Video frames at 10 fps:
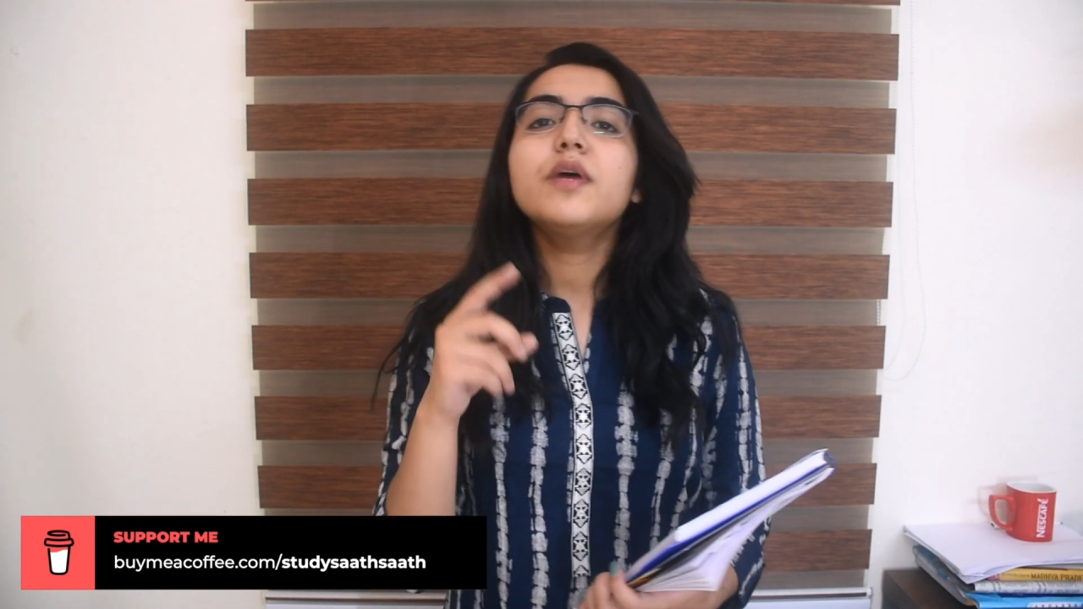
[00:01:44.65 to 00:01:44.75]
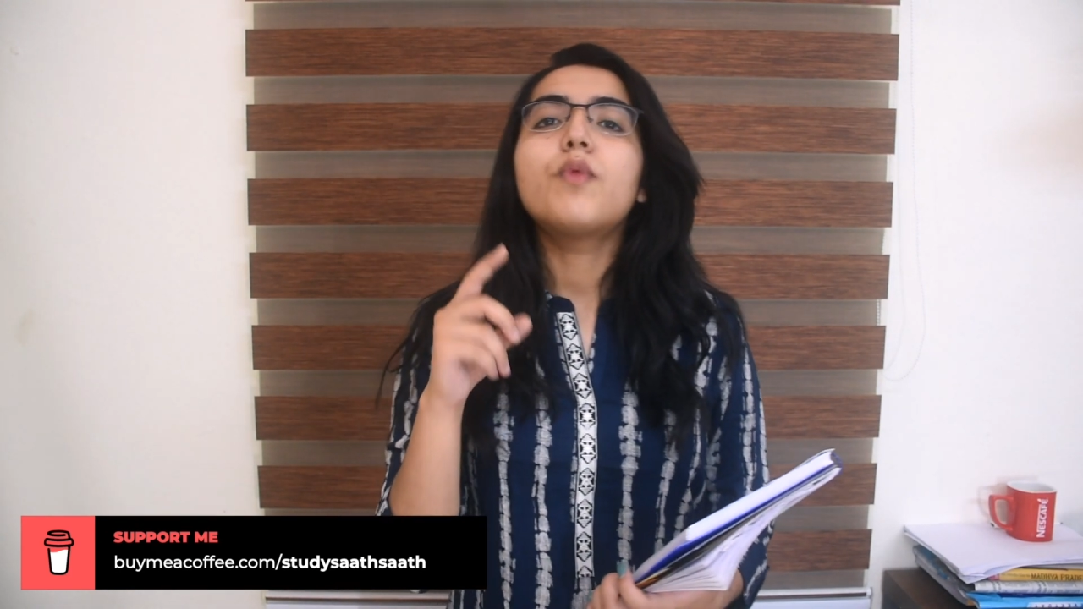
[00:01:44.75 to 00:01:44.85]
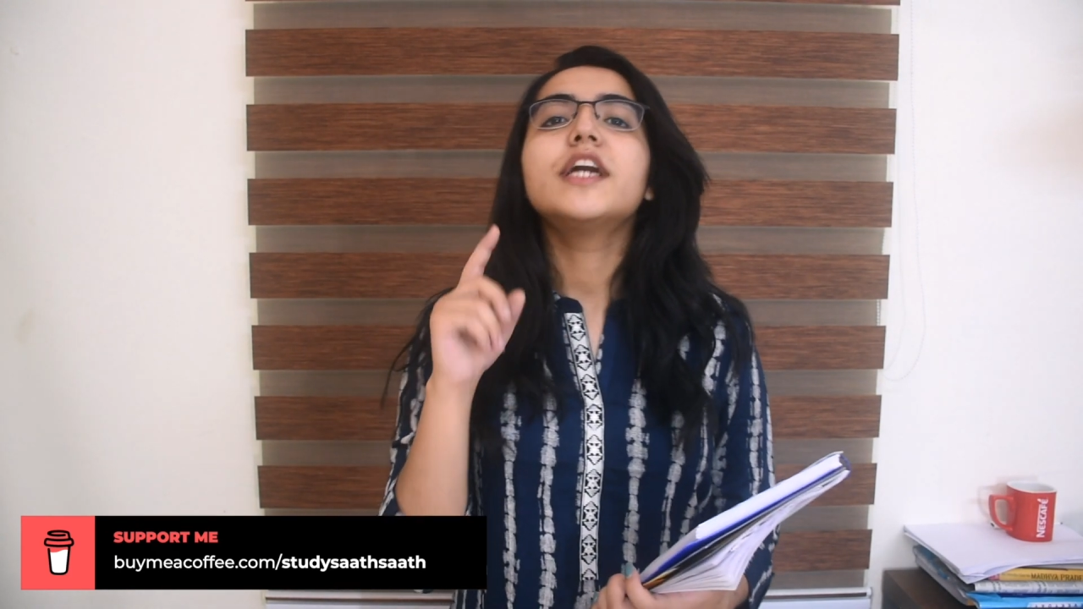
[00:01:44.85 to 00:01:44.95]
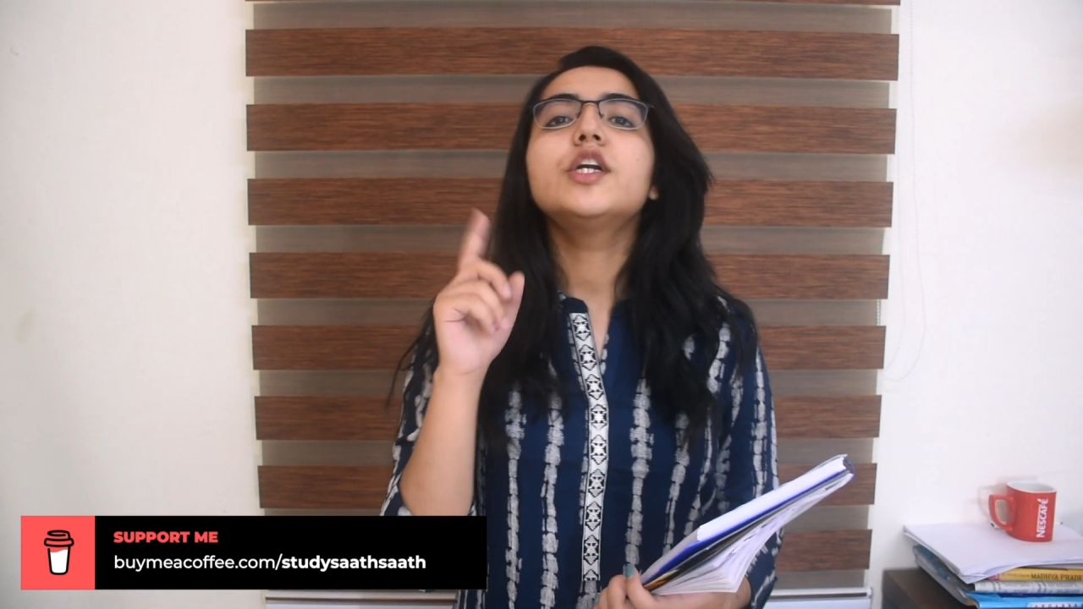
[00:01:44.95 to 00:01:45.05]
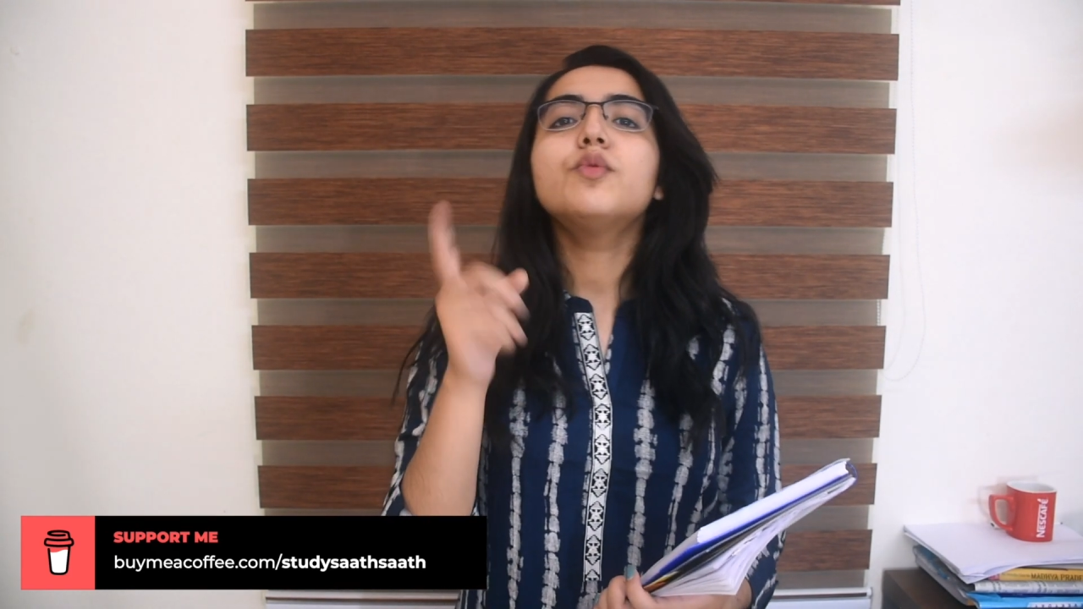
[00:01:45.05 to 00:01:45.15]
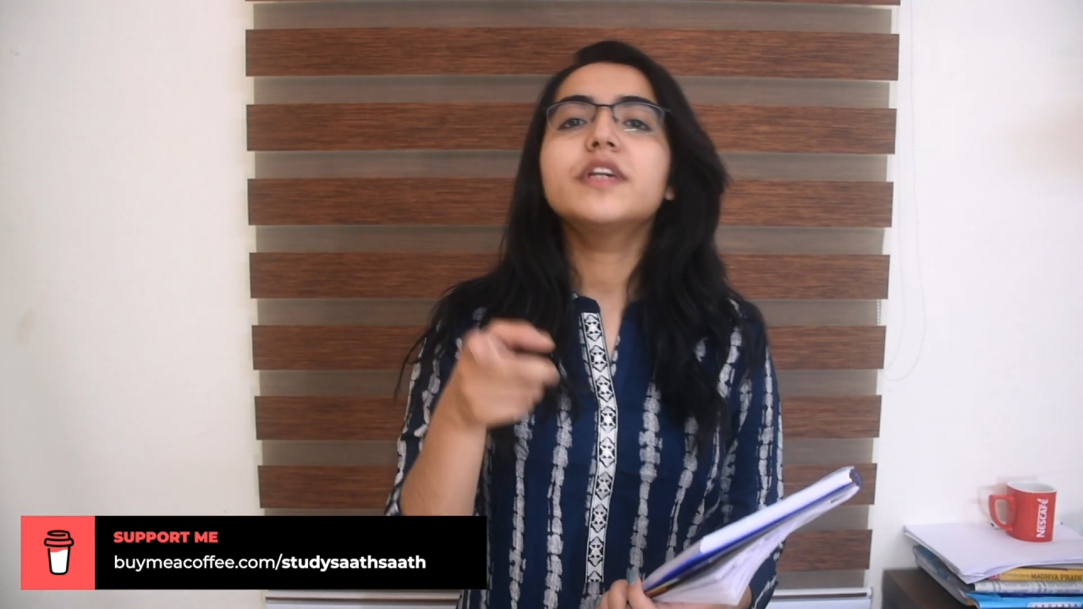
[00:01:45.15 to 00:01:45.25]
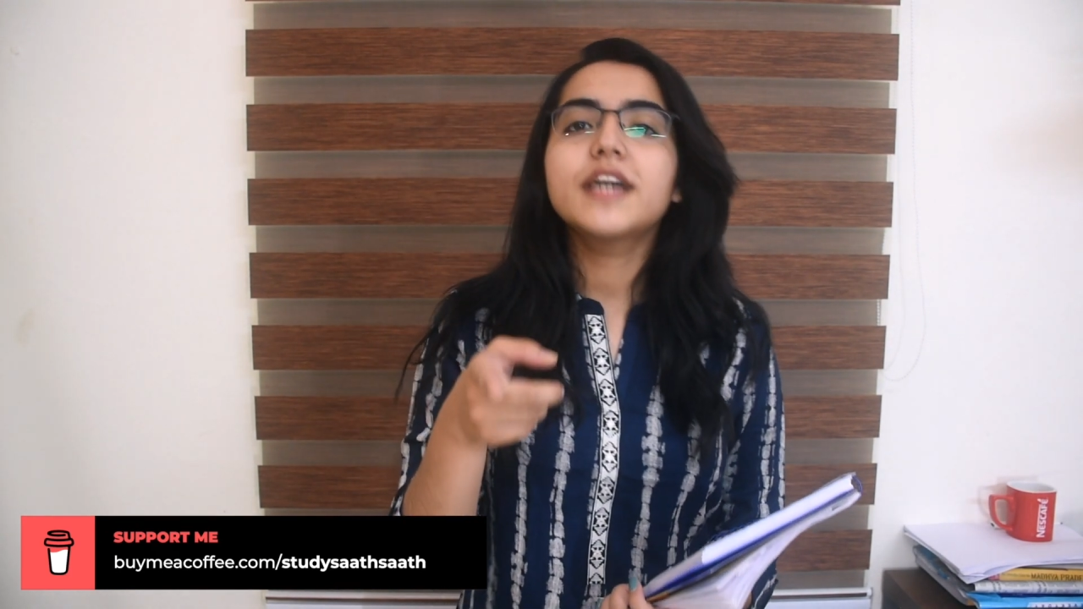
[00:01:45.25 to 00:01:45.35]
a one-to-one